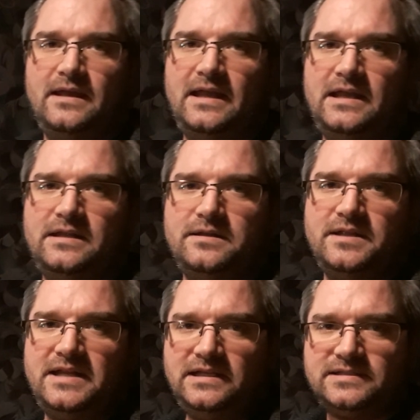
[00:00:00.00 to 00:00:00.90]
And the
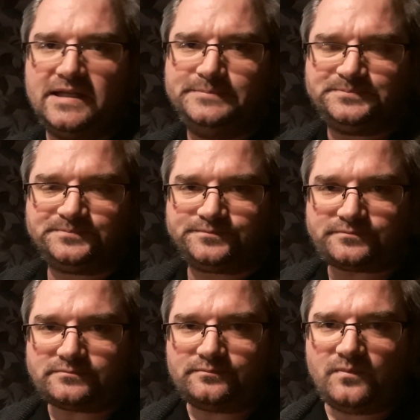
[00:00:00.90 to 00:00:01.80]
next step,
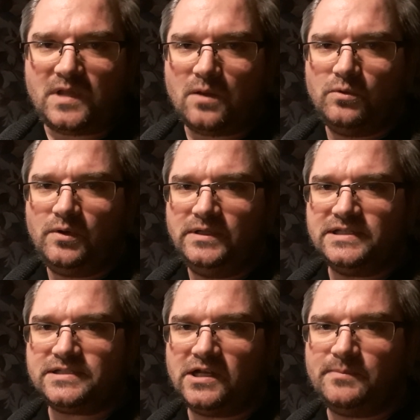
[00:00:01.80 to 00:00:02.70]
we're going to
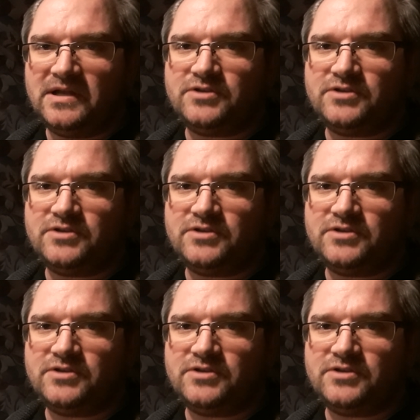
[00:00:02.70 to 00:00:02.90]
start by